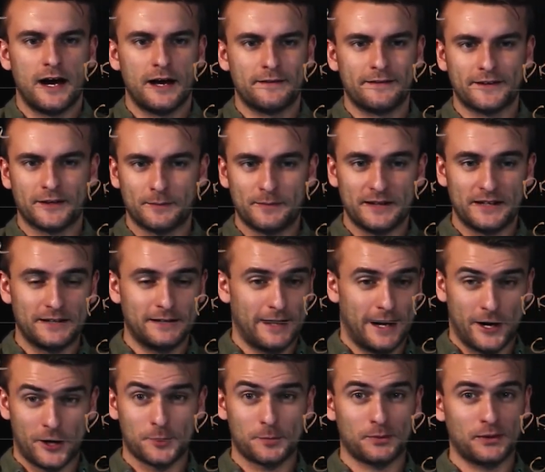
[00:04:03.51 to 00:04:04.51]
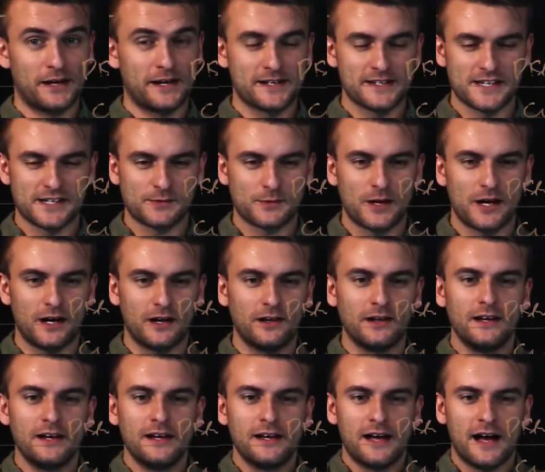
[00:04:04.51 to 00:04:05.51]
They could be airplanes as
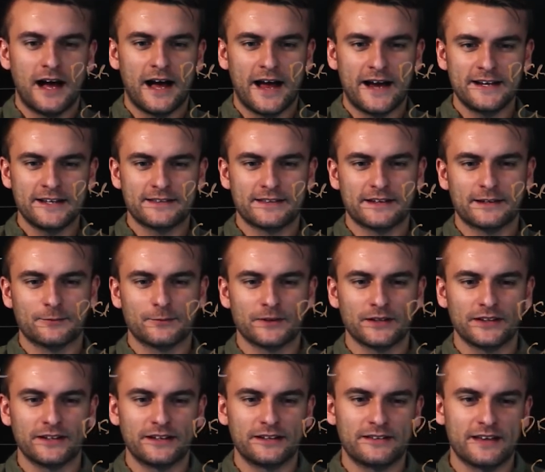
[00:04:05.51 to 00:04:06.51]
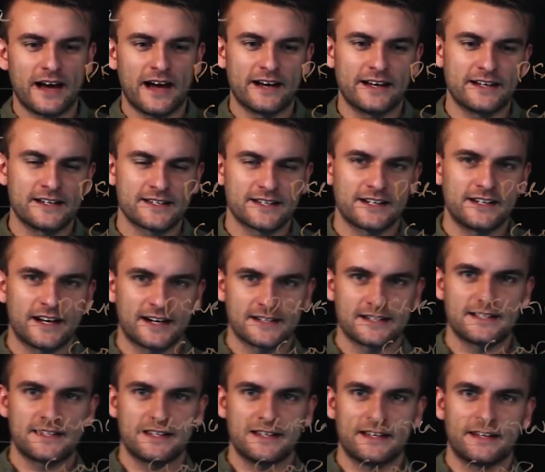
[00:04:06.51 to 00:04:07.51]
well. Anything really that is
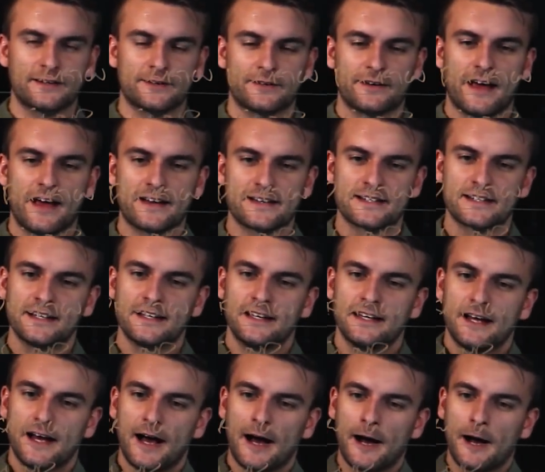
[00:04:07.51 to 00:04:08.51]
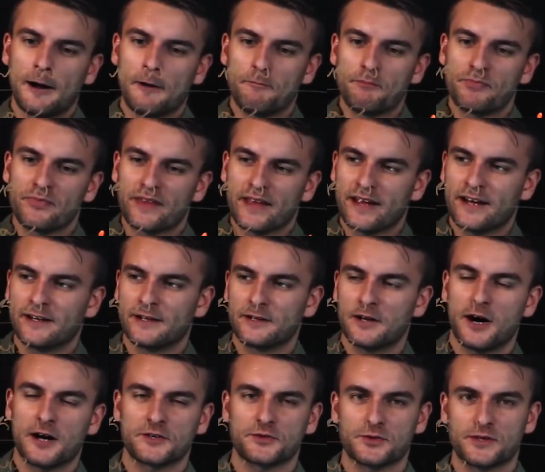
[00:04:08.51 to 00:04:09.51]
connected to the internet in a
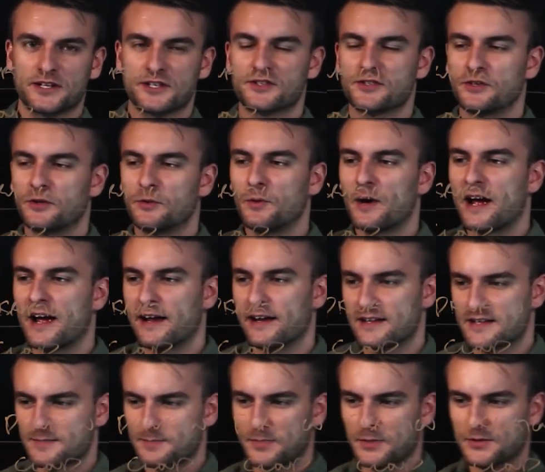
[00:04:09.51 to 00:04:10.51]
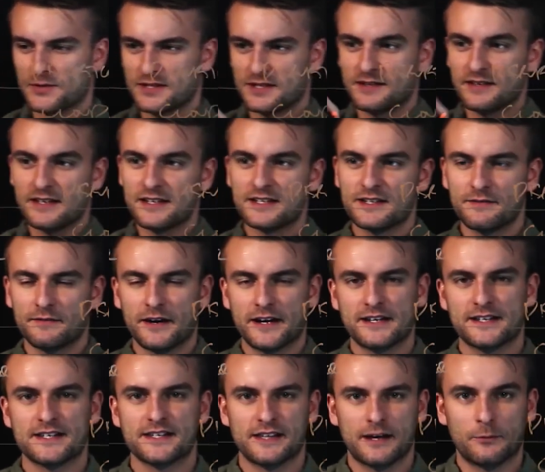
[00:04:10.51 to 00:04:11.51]
non-traditional way, as opposed to these
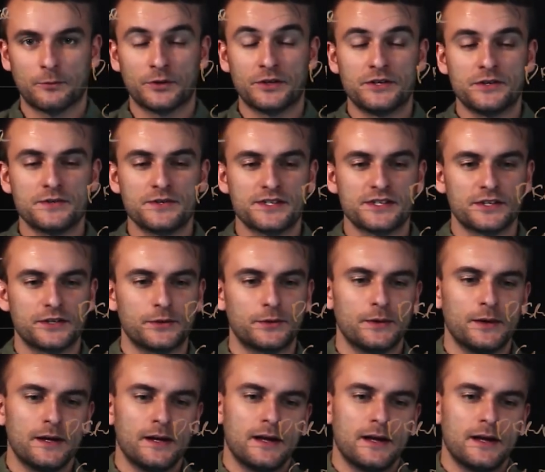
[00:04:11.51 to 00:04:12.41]
devices that we're used to.